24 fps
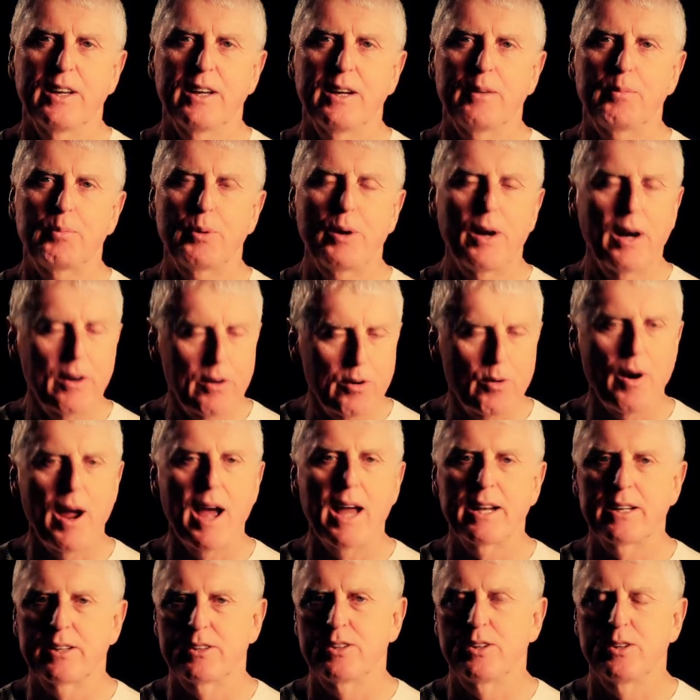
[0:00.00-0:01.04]
prayer
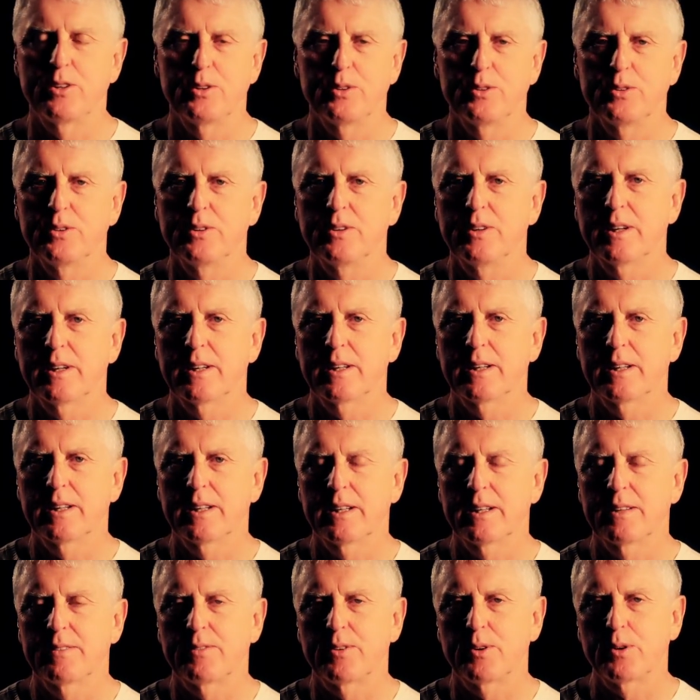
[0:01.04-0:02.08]
gratitude
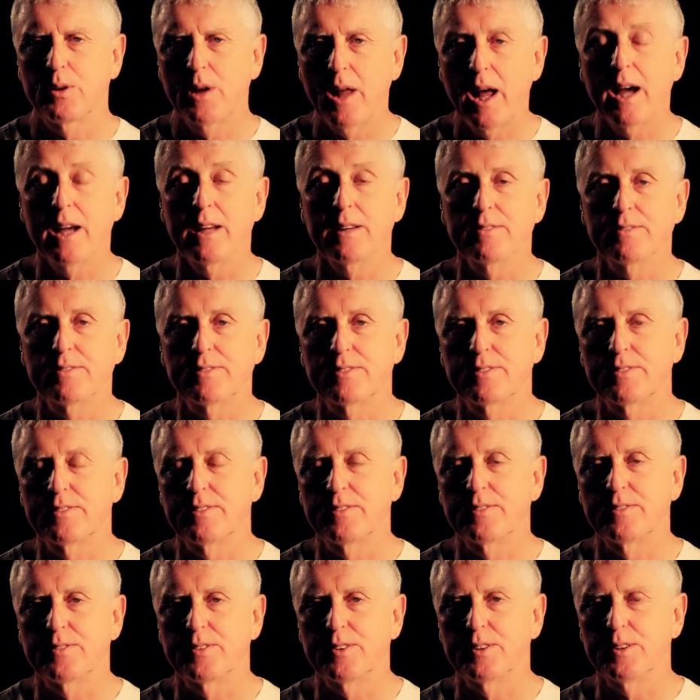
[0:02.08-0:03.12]
for life,
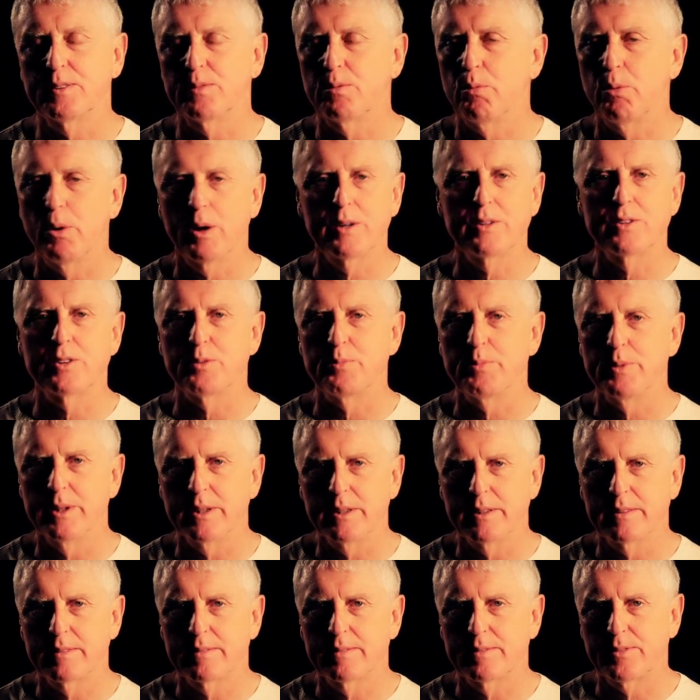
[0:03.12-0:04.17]
for
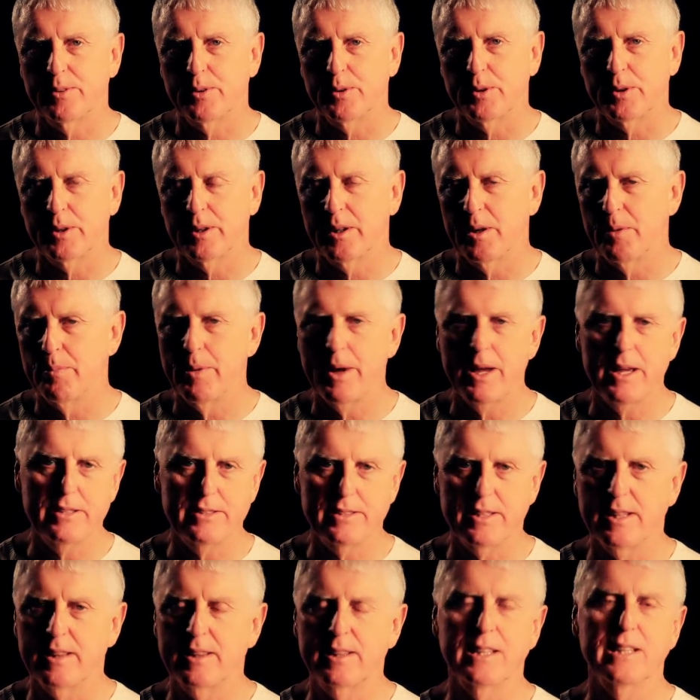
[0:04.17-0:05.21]
wonderment, for
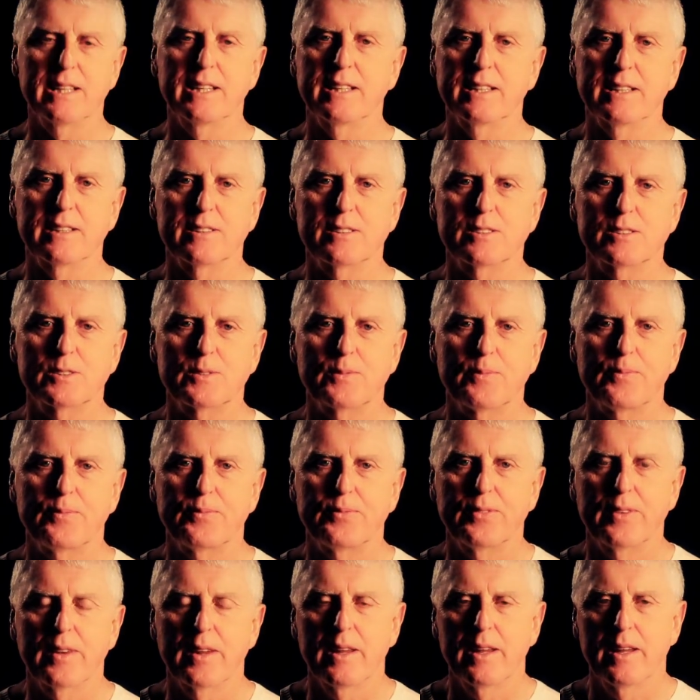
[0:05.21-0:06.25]
amazing things.
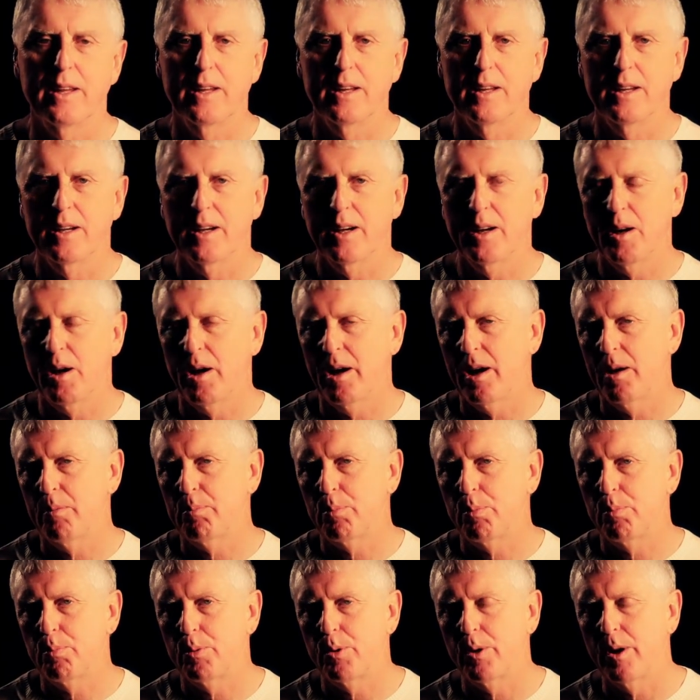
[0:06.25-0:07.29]
A
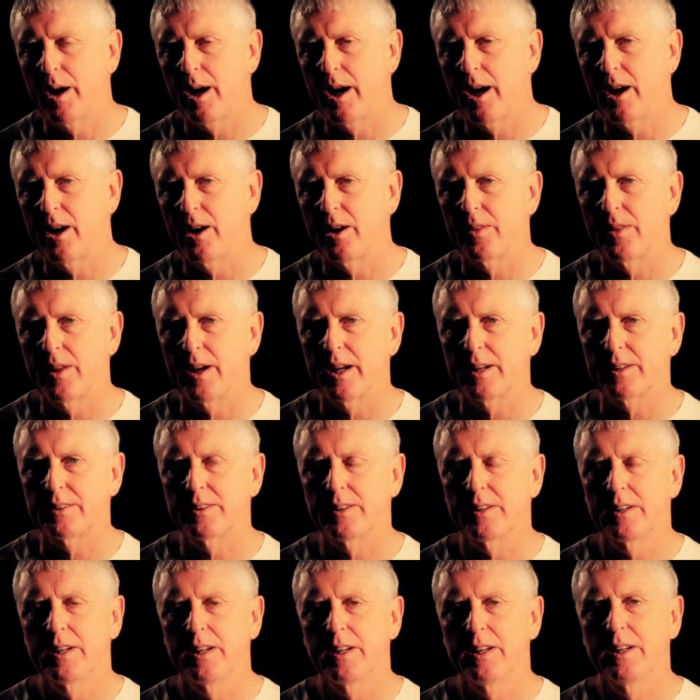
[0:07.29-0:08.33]
prayer that
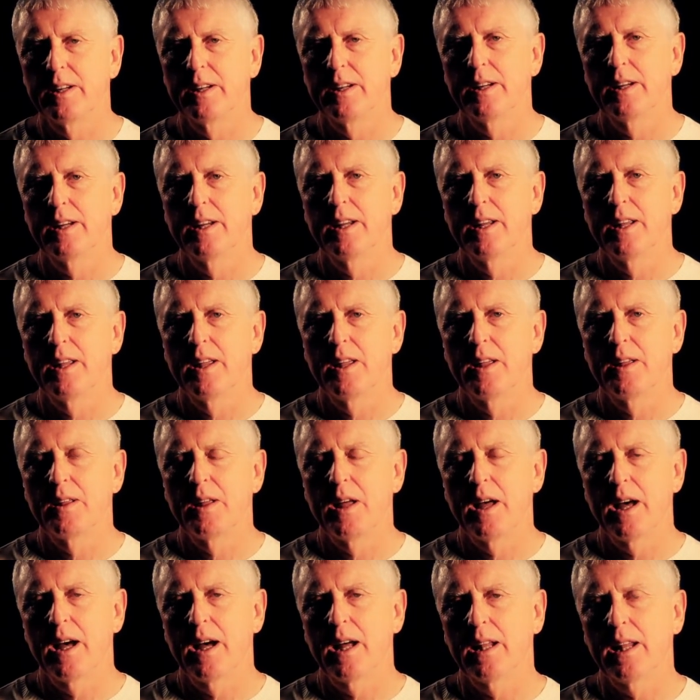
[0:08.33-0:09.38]

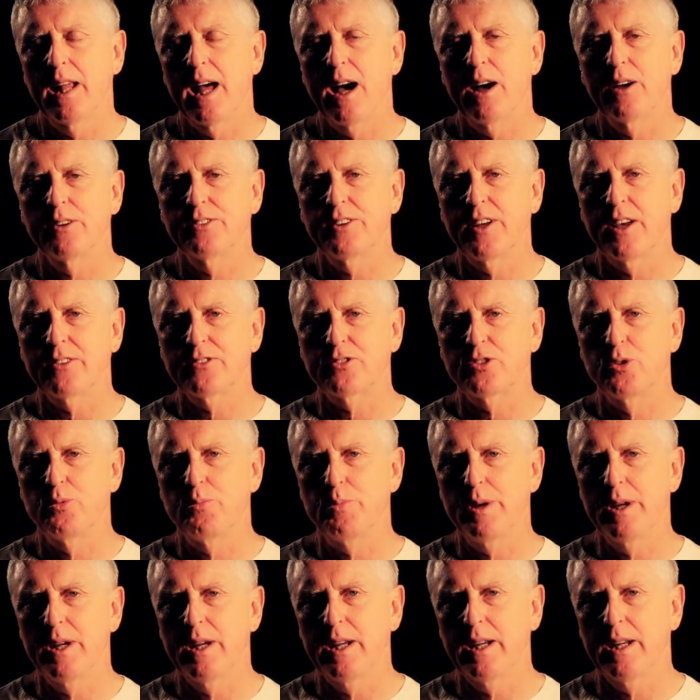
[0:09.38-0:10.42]
allows us to
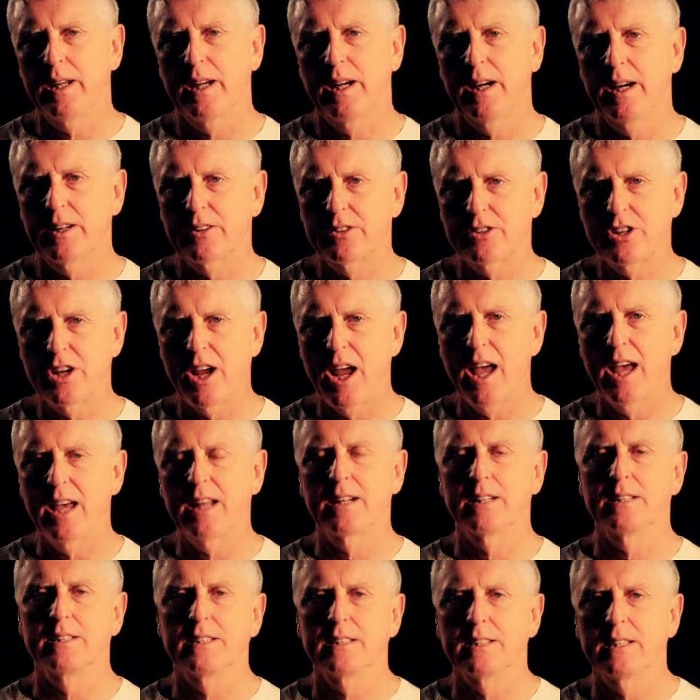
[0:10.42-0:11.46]
be a
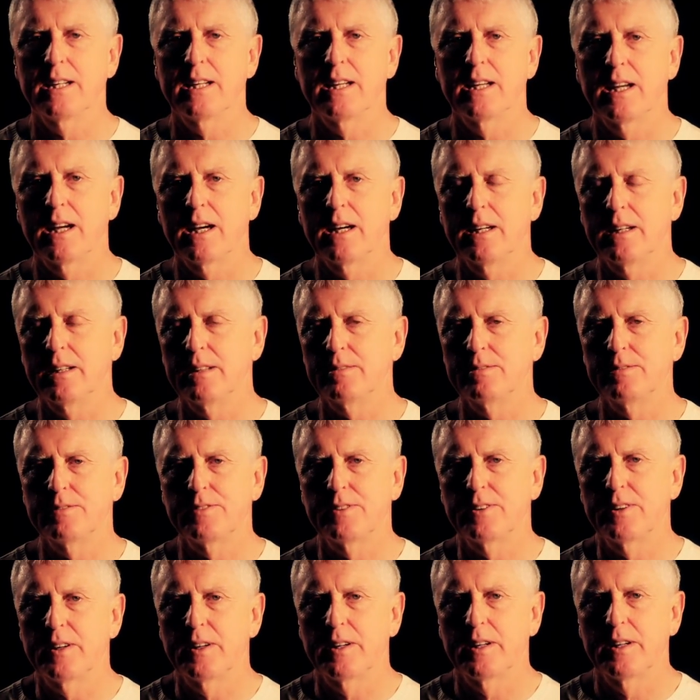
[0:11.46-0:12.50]
channel
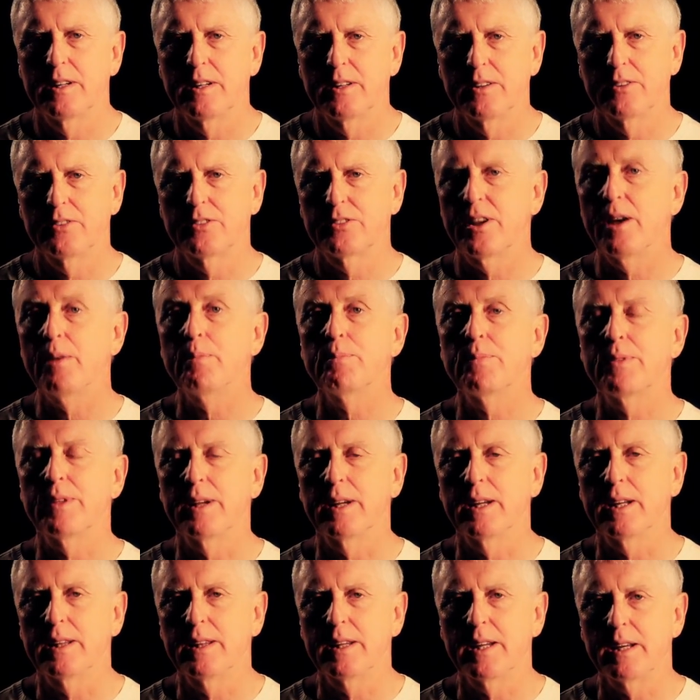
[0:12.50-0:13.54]
of
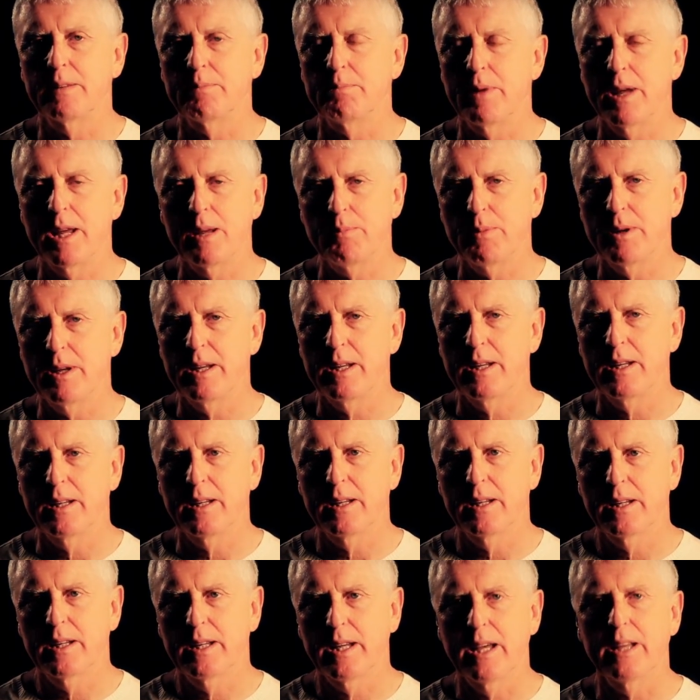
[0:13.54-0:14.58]
something that may be
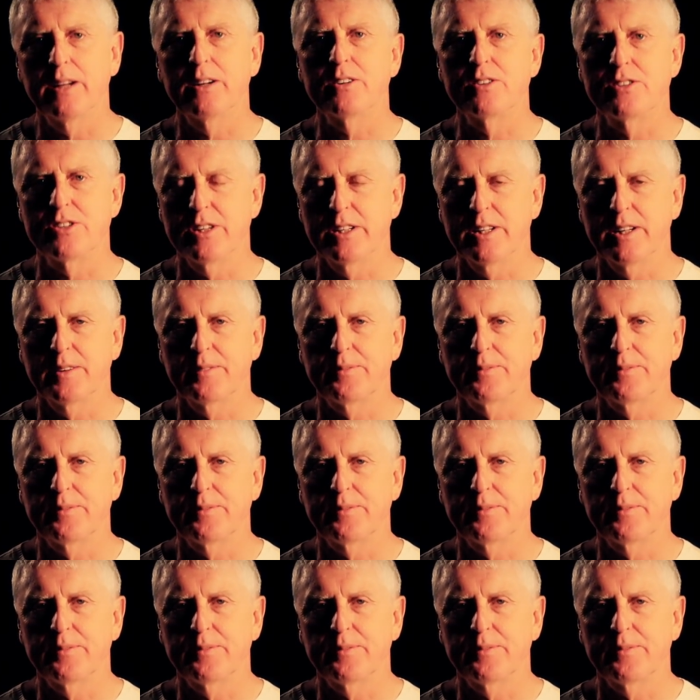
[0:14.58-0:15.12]
energy.